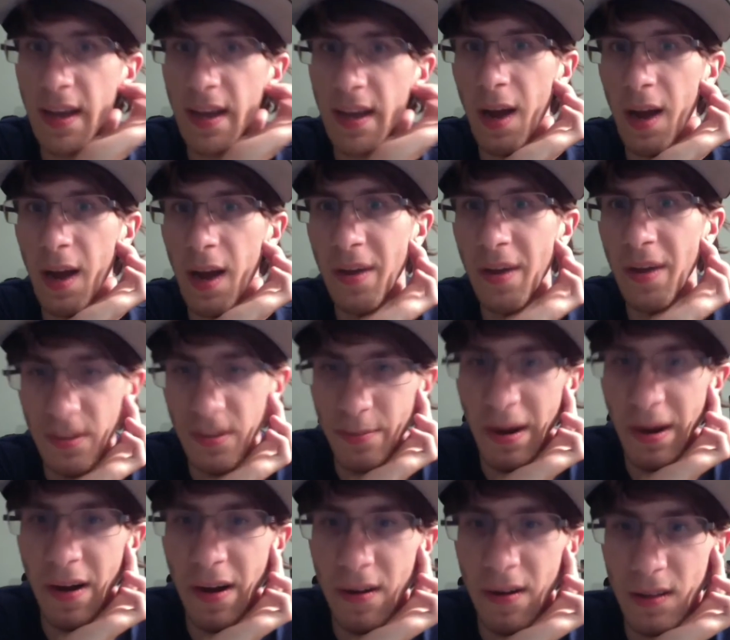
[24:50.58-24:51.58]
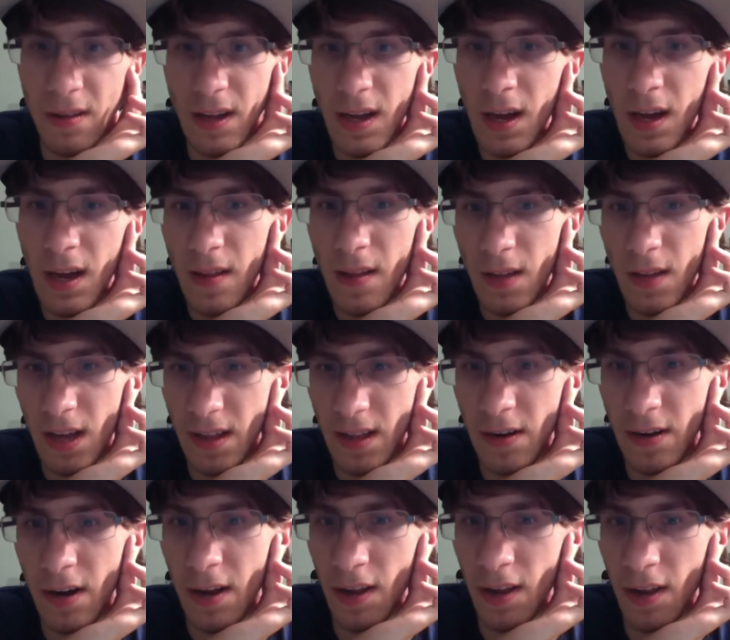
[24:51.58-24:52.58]
get. I mean, because apparently,
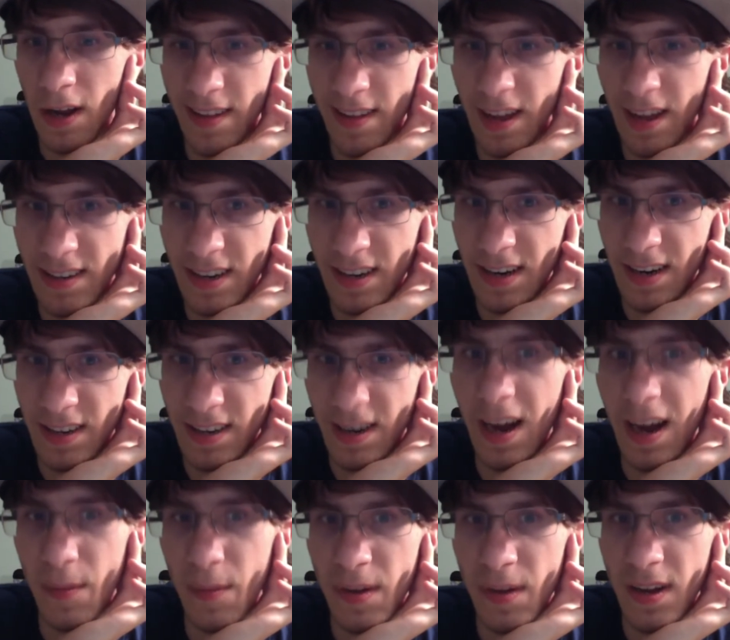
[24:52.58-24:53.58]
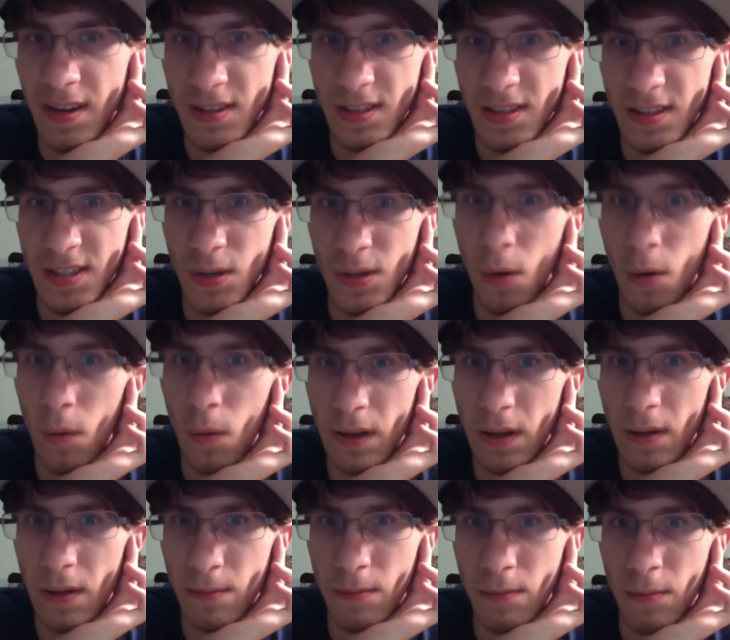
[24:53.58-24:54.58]
they're not letting that deck die because it's the
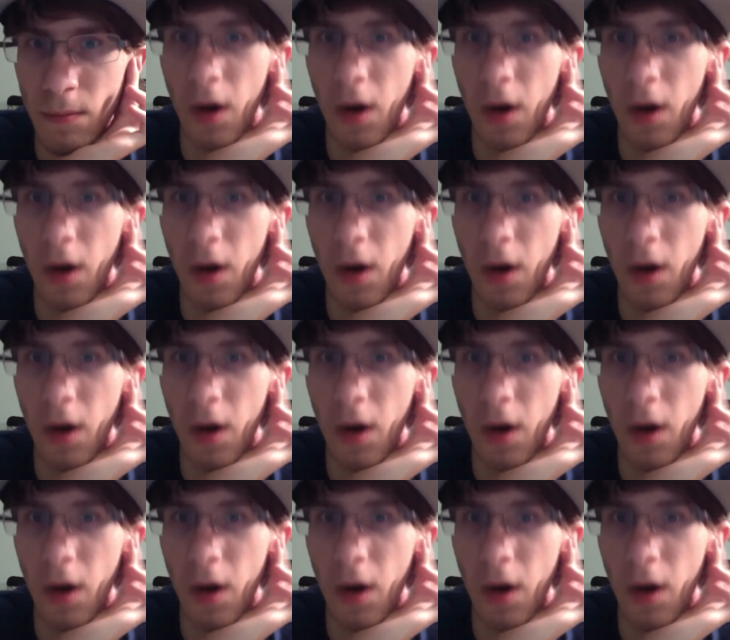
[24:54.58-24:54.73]
only